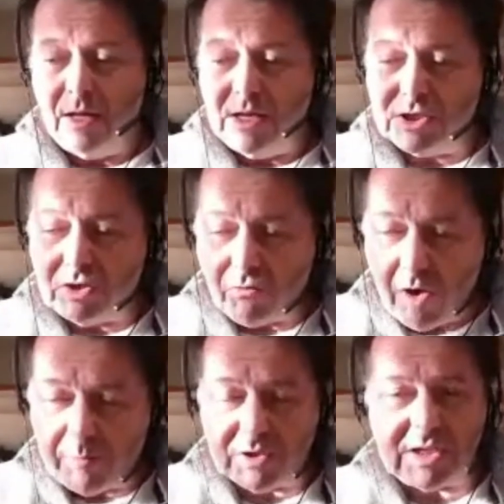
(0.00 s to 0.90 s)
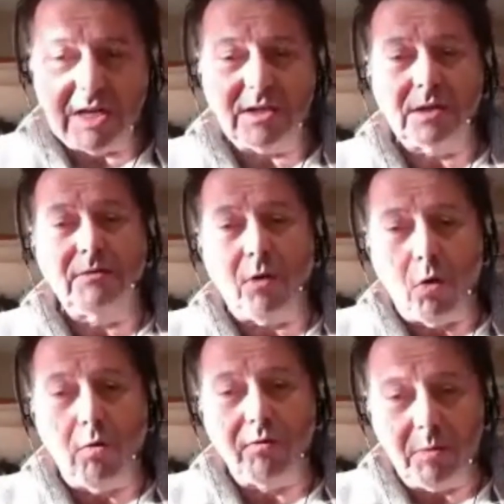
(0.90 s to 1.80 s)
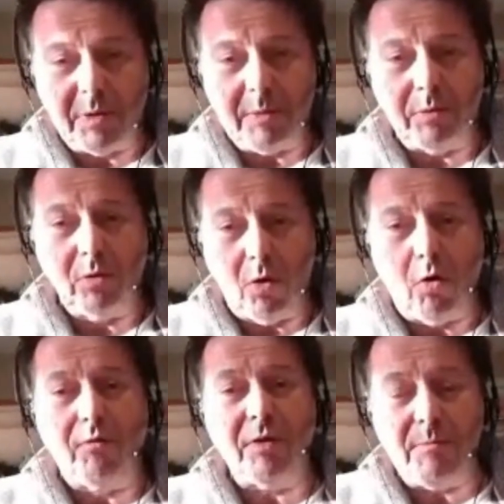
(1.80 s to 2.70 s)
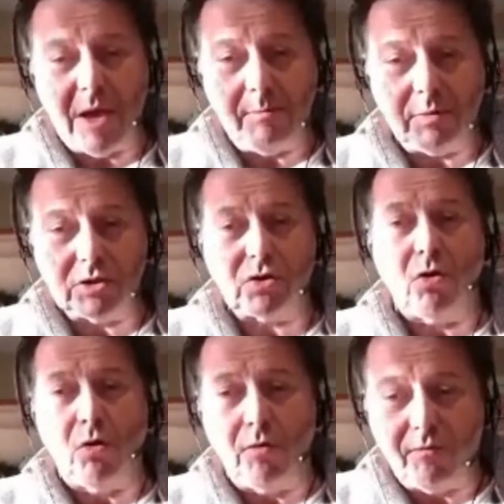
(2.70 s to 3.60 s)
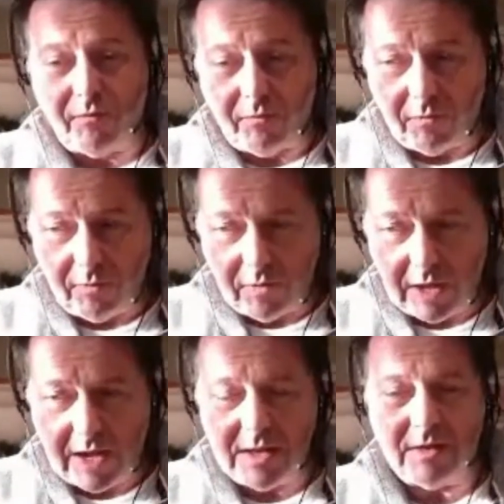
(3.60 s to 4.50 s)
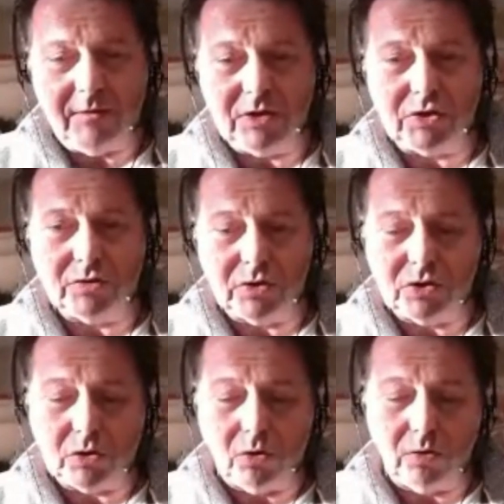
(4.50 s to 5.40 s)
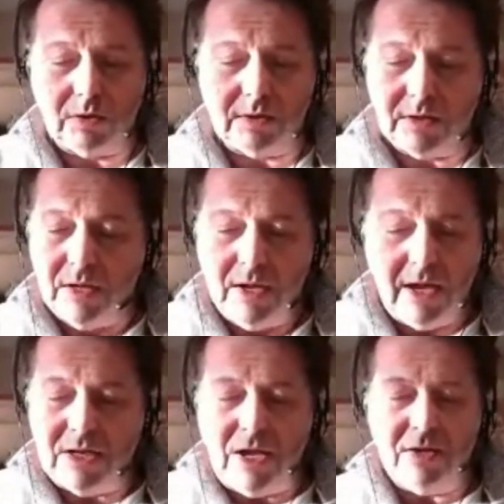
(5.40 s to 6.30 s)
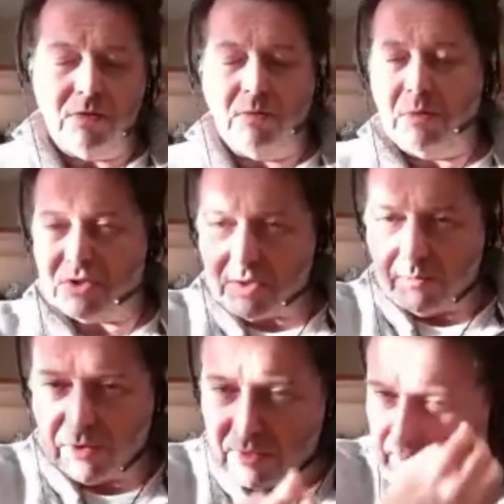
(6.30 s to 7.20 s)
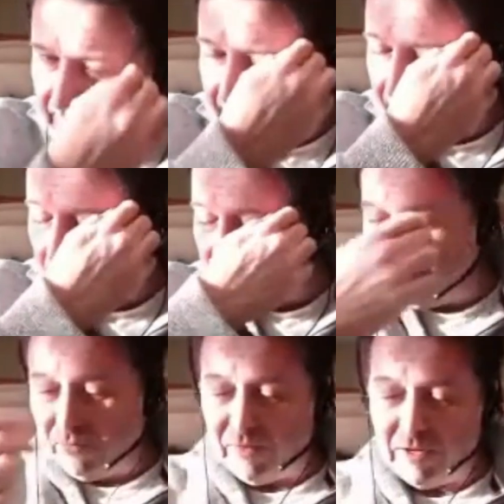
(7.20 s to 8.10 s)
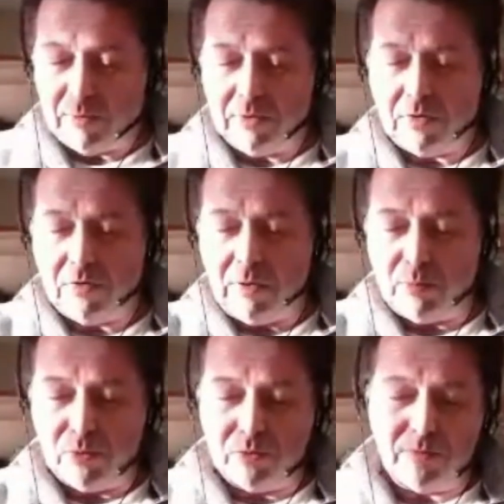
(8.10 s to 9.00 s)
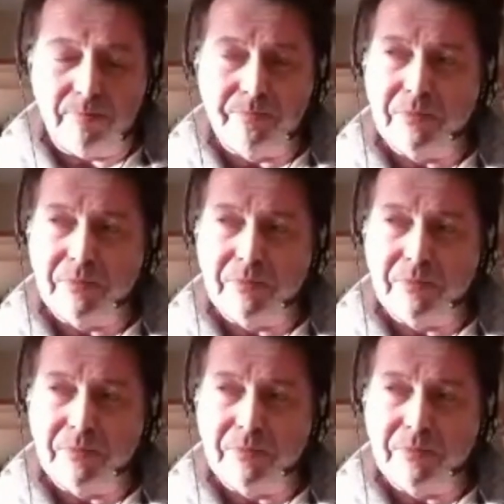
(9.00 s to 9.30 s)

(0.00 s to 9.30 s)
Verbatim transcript: is representative of the people, of the members, of the individuals in Scotland. And and something Eva would know very well, Cui Bono